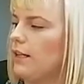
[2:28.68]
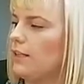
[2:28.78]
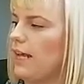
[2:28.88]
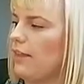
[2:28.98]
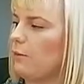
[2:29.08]

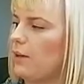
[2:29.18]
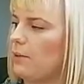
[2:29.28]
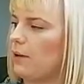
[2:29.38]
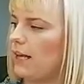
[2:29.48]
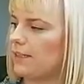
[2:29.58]
To get the
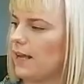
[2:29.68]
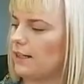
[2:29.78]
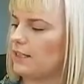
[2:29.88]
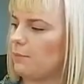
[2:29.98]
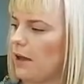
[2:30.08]
people
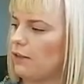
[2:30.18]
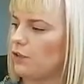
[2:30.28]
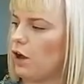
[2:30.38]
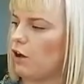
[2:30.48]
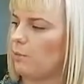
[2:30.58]
excited about the
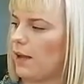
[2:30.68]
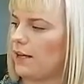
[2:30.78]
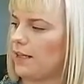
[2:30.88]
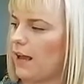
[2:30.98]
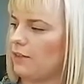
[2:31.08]
dark
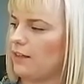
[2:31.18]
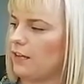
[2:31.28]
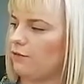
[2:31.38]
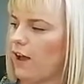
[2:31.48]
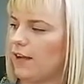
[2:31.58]
ban again, the
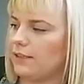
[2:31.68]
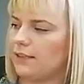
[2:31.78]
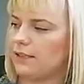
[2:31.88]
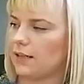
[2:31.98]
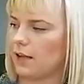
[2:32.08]
advisors
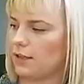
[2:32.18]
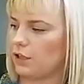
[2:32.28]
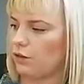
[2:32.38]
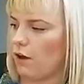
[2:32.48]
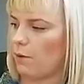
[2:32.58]
decided
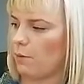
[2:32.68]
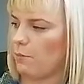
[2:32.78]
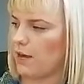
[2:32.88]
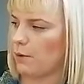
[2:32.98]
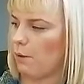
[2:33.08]
to throw a
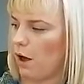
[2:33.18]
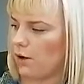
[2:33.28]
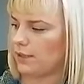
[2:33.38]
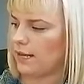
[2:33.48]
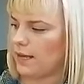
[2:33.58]
big
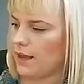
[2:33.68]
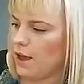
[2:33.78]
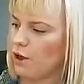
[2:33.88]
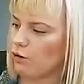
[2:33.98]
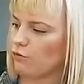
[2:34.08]
party.
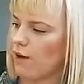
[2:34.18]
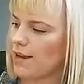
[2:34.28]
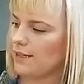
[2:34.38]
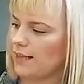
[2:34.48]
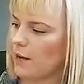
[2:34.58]

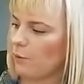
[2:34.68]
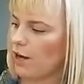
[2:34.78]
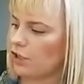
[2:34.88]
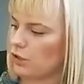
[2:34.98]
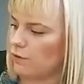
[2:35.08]
Great
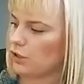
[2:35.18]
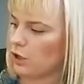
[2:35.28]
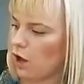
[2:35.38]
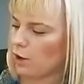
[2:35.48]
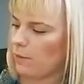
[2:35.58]
celebration of the
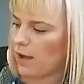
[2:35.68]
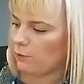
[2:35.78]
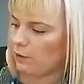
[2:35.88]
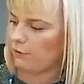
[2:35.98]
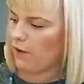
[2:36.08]
dark ban
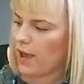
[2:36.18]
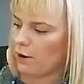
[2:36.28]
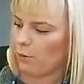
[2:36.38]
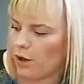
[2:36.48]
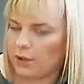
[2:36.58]
with
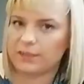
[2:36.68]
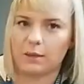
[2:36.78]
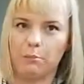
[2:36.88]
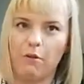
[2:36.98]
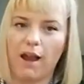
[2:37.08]
fireworks,
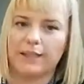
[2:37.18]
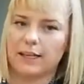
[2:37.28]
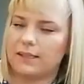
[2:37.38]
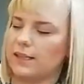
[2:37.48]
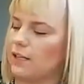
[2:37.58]
the
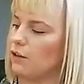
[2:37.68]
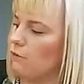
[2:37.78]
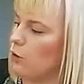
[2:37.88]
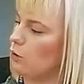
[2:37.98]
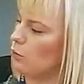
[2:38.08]
brightest thing of
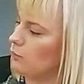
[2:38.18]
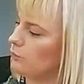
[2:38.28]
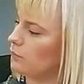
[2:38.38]
all.